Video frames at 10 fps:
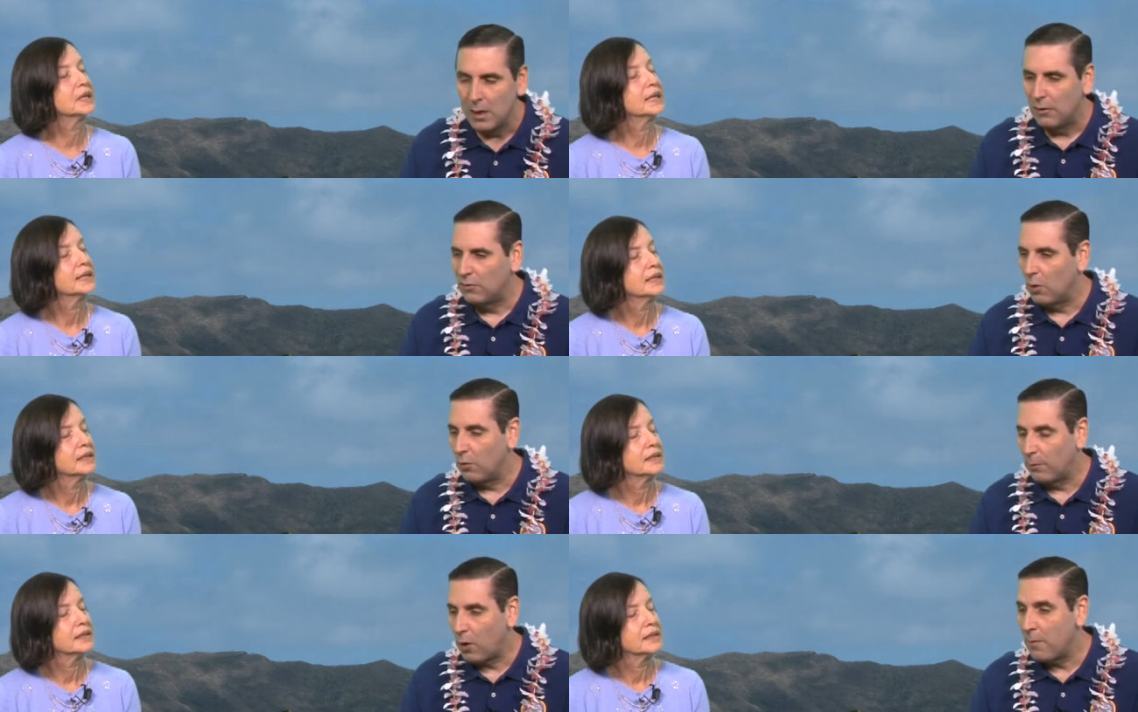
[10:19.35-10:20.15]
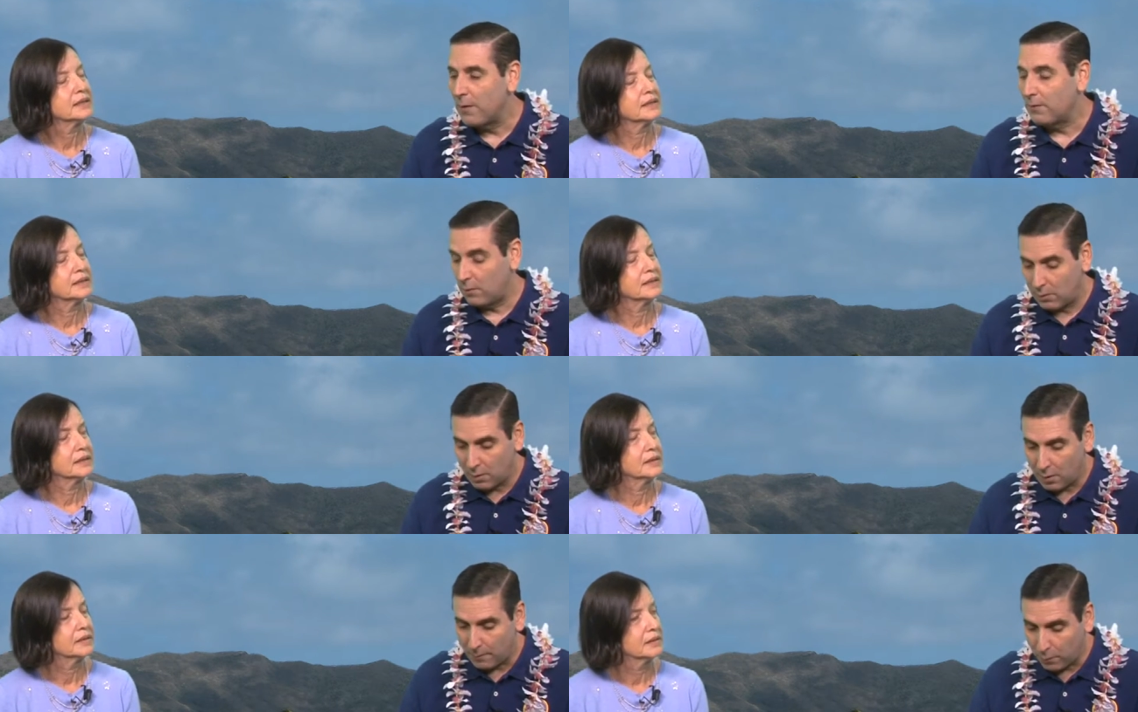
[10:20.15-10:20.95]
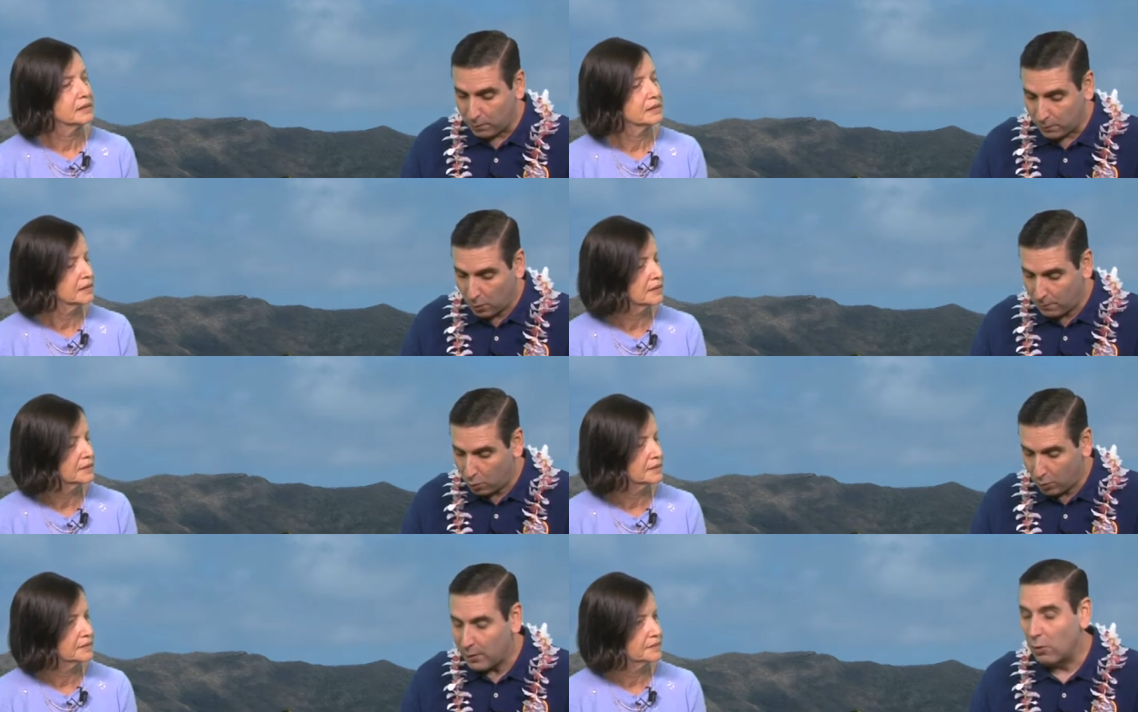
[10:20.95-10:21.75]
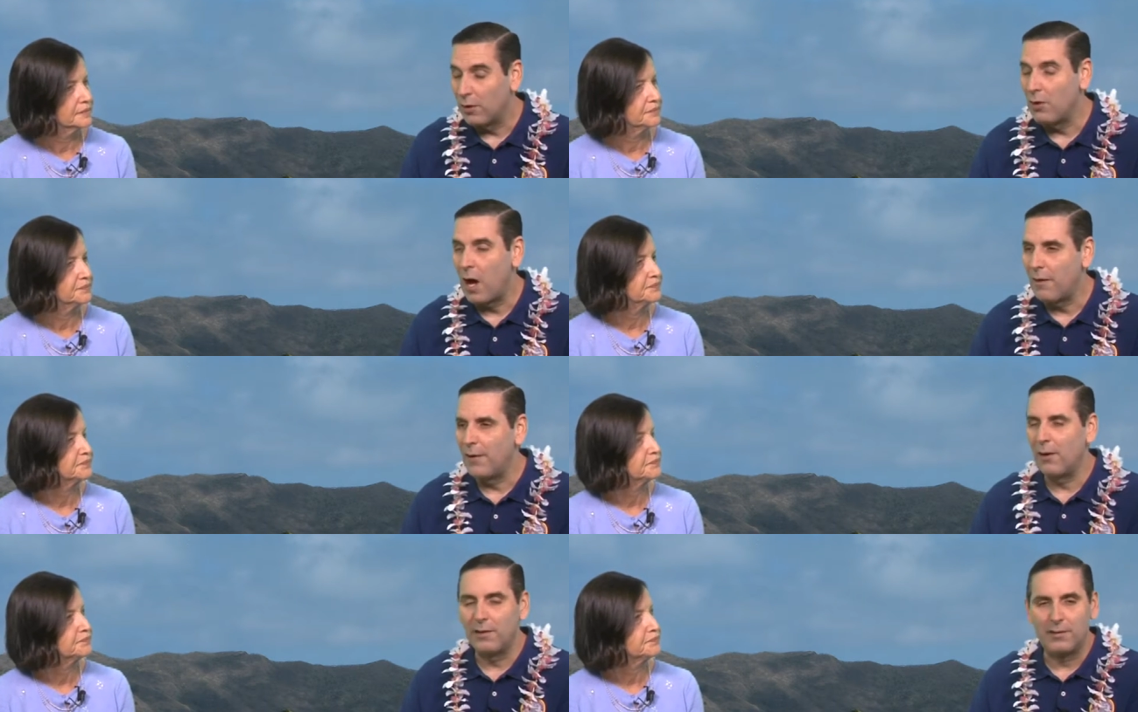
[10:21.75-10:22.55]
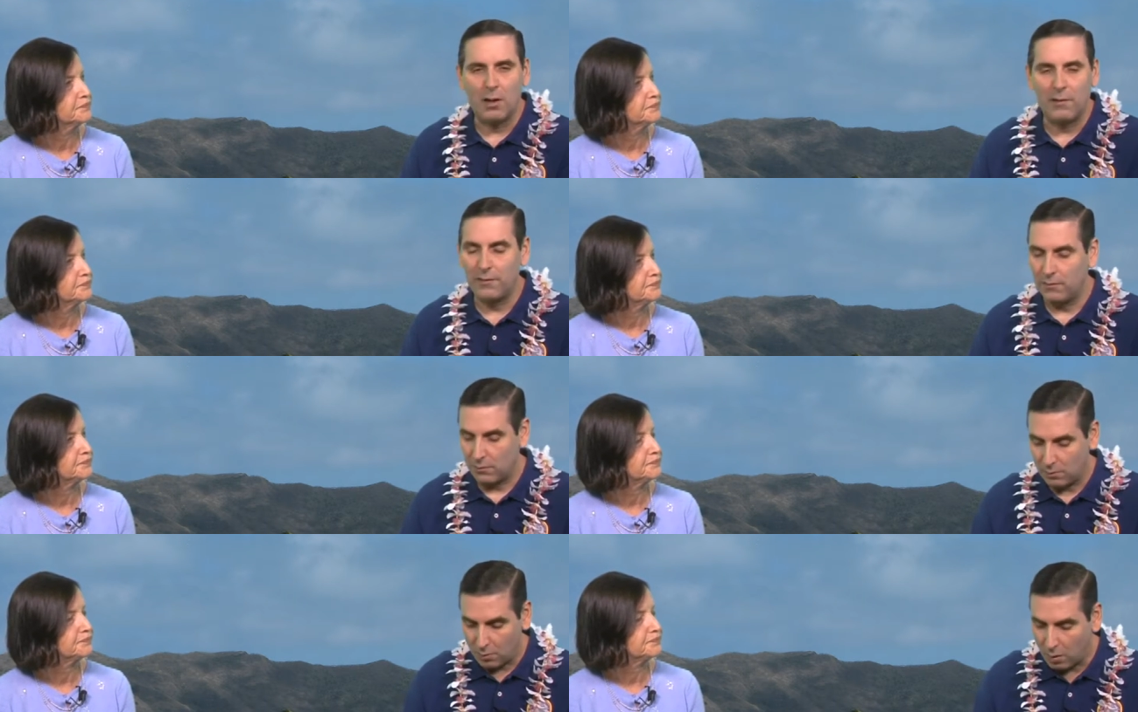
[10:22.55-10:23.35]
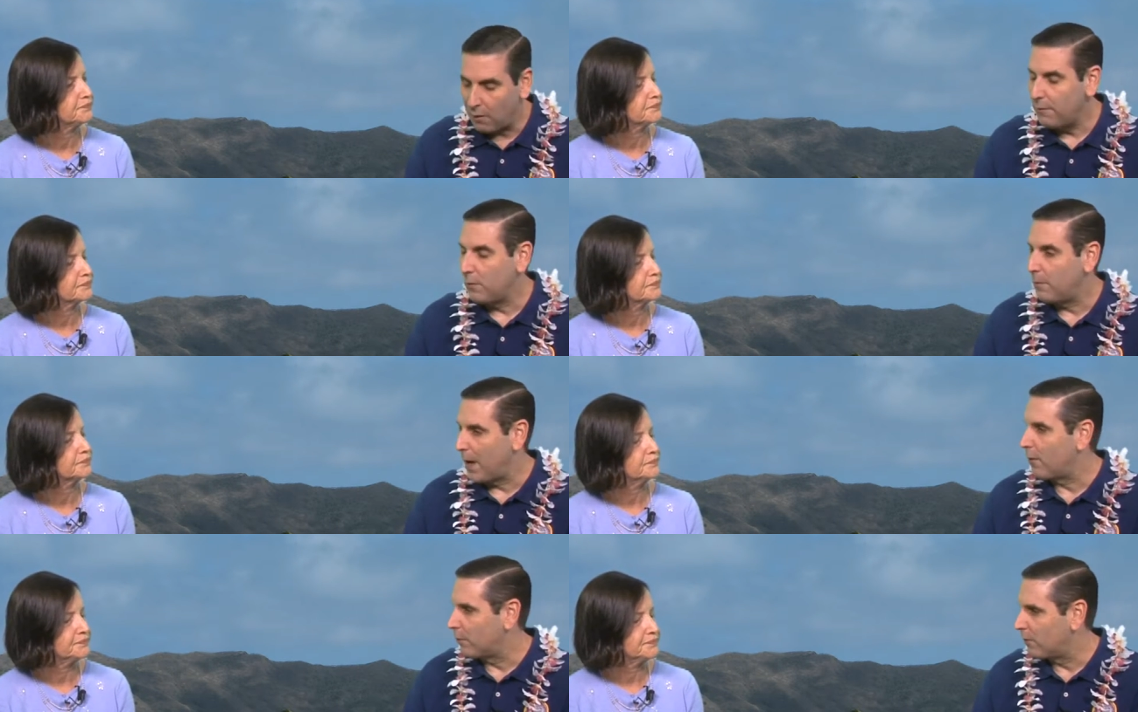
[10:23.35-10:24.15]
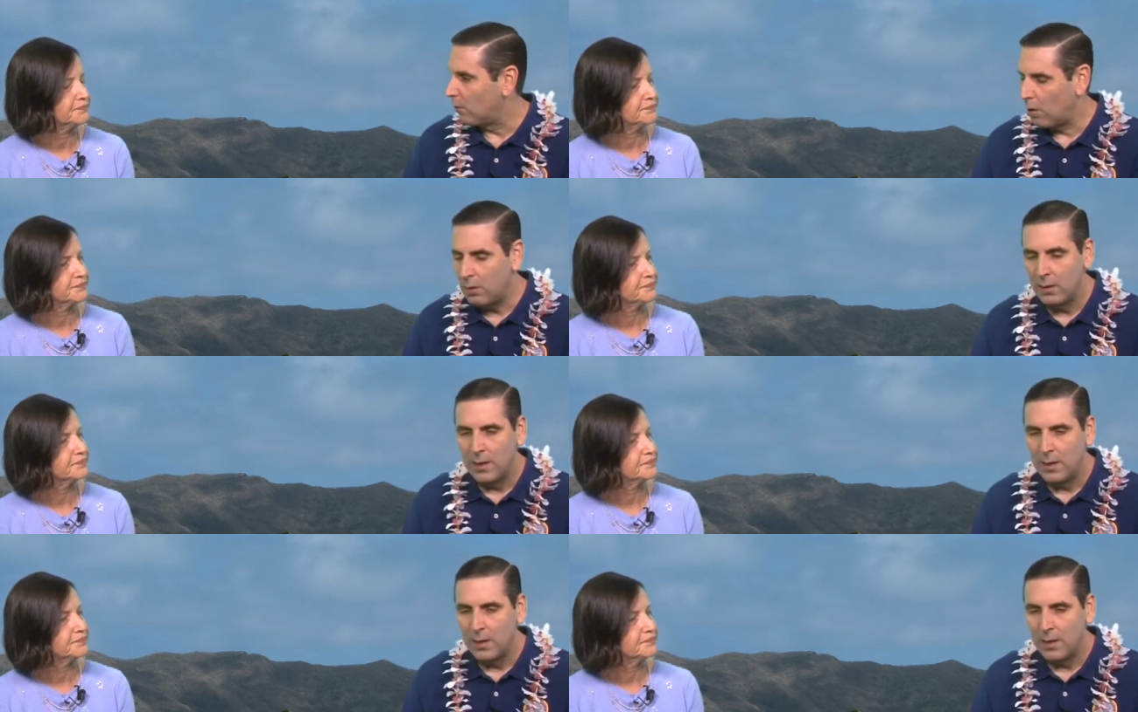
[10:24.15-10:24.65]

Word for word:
Speaker 1: So the problem is, uh, Puerto Rico could not avail itself of the bankruptcy law.